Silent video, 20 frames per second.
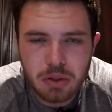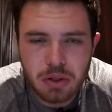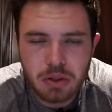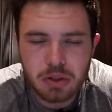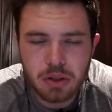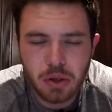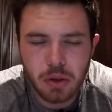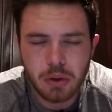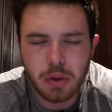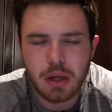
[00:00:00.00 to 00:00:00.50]
to
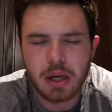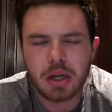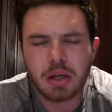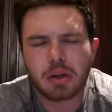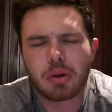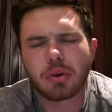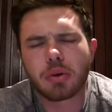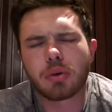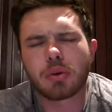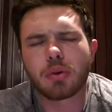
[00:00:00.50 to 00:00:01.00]
show
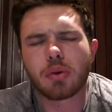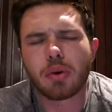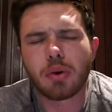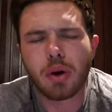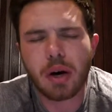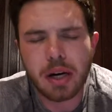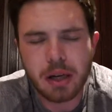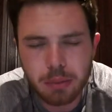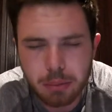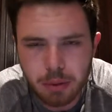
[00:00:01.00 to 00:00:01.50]

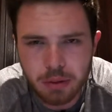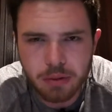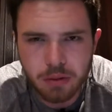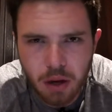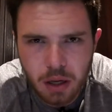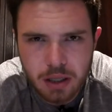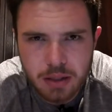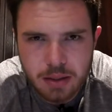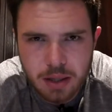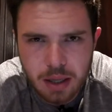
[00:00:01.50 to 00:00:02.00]
incredible
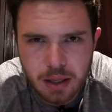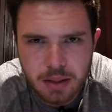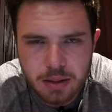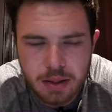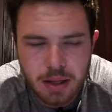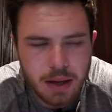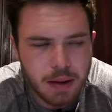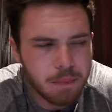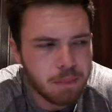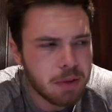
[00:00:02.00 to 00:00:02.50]

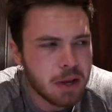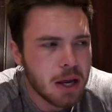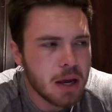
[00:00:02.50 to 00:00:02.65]
volatility.